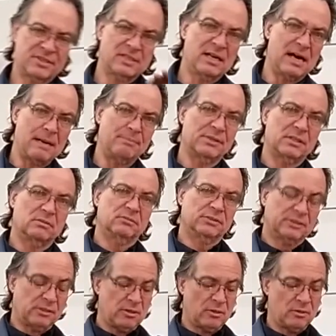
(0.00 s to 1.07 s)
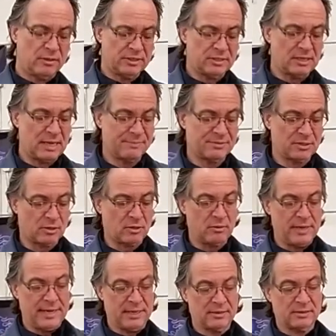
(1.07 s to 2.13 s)
stop. So it stops the
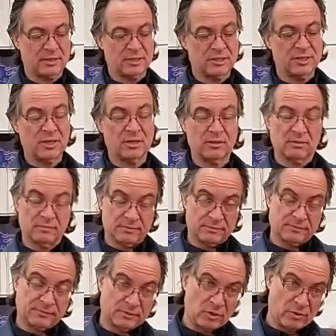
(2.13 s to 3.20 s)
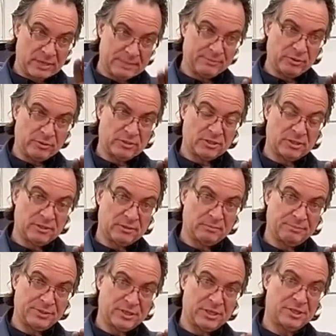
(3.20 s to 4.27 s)
crank to going up to a
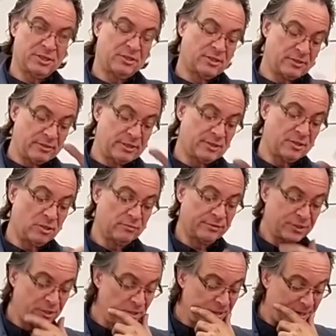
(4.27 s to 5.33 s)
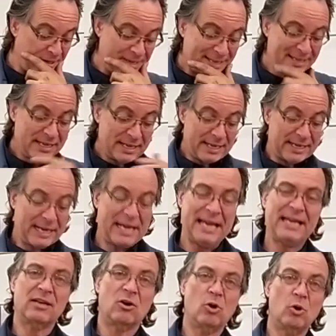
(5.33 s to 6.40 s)
certain position so it doesn't overshoot it. And I
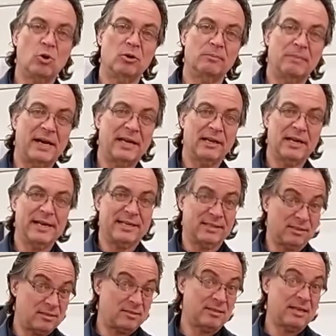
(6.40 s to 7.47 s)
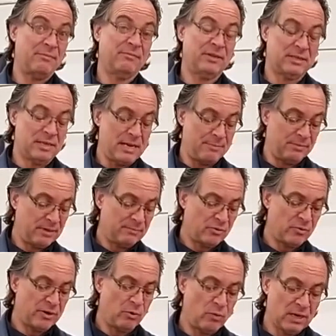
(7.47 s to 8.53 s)
had to hold my light at the same time. And I'm
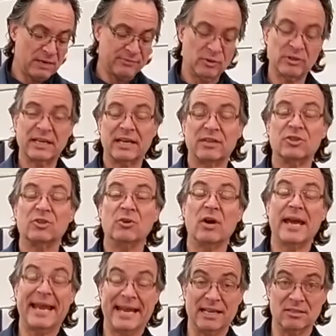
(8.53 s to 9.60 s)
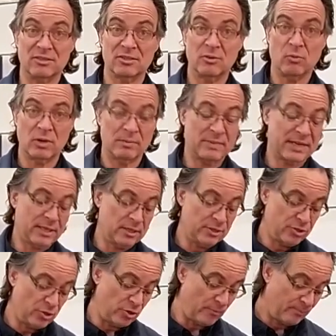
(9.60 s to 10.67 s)
going, well, I've only got two hands, so what am I
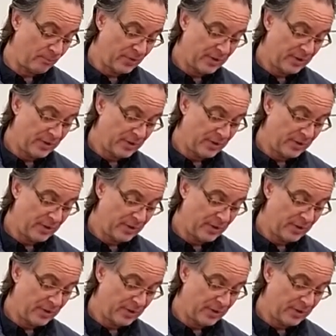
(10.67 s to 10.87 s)
going to do?